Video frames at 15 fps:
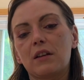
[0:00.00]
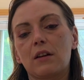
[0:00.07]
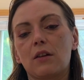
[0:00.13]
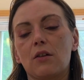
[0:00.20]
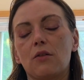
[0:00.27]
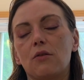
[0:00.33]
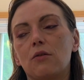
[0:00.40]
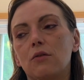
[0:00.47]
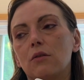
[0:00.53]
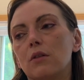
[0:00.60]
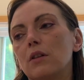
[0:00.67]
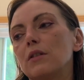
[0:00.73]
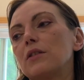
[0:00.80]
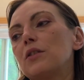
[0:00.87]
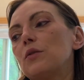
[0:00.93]
ago
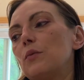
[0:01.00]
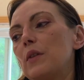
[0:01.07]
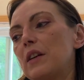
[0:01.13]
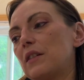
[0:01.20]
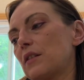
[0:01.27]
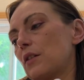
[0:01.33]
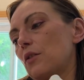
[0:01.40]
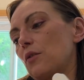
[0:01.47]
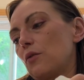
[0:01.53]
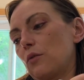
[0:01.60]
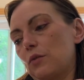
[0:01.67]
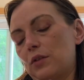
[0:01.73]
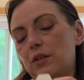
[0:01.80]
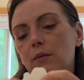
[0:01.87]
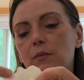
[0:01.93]
or 2 weeks ago
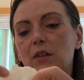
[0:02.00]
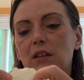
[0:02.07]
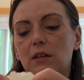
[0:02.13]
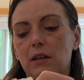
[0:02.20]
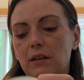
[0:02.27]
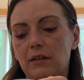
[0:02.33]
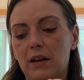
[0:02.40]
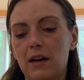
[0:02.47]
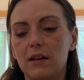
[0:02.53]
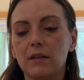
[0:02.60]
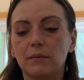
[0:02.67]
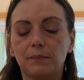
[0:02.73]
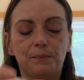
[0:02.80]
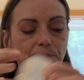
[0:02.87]
or something like that.